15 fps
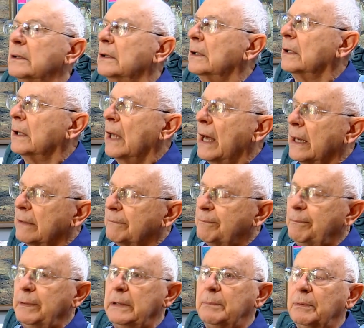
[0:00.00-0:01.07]
A lot of
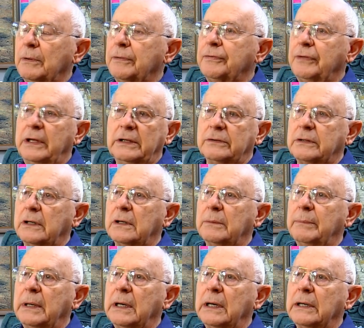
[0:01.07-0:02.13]
people think they're
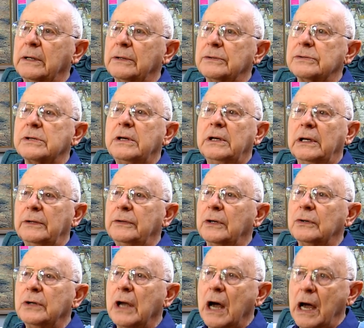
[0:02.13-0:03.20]
Americans and
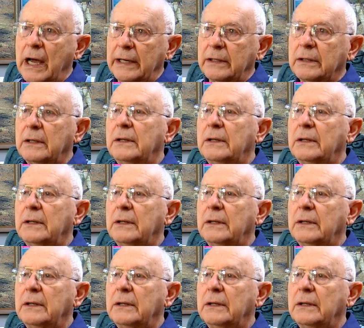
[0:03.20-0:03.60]
they're not.